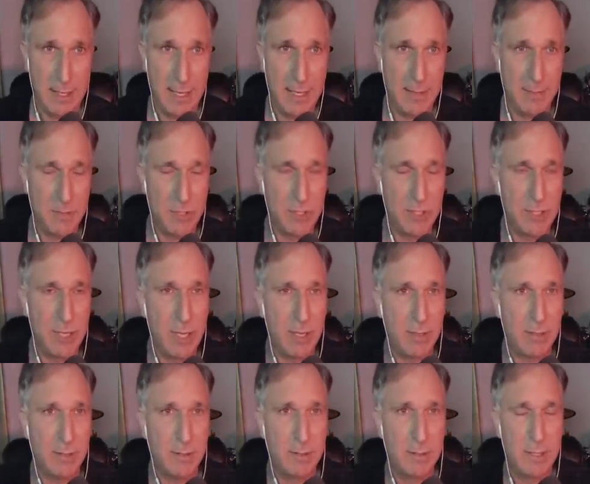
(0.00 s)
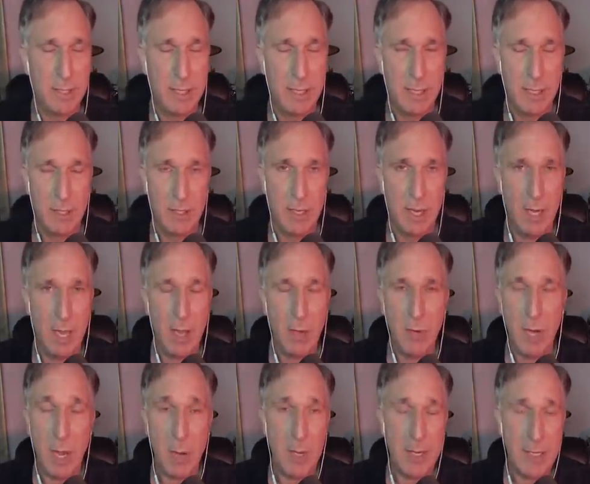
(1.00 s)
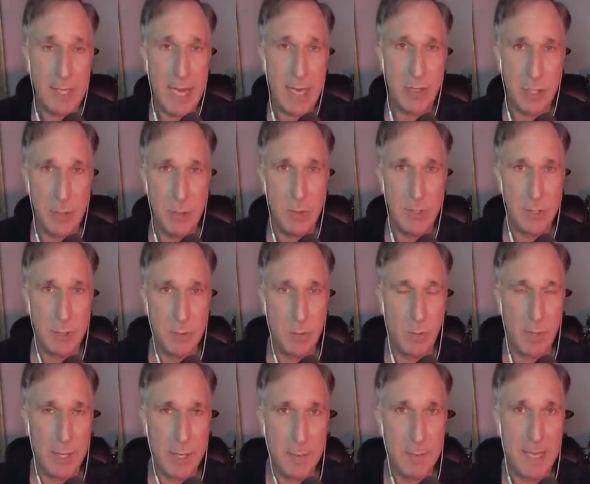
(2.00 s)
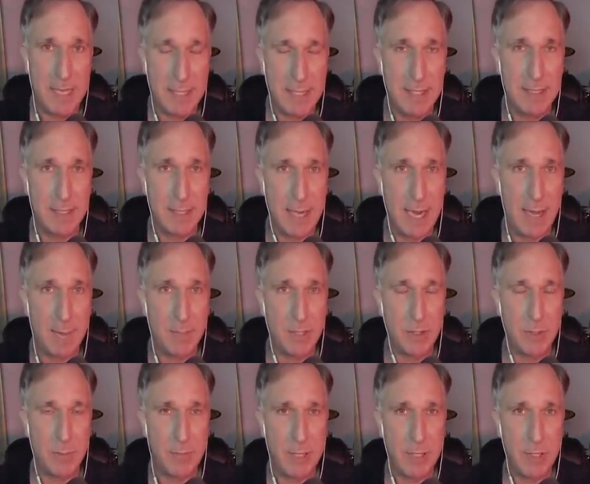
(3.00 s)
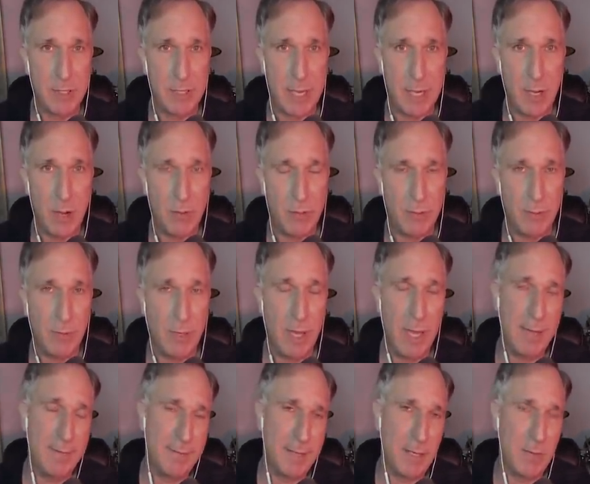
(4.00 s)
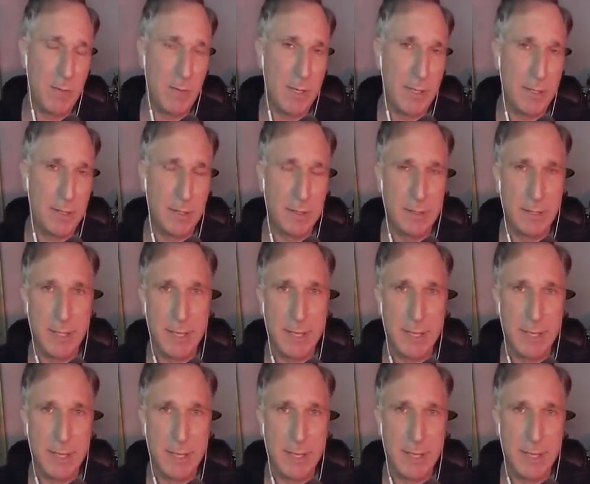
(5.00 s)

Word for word: Yeah. So, no, it actually was one of the best things that happened to me, because I go through life and I wonder,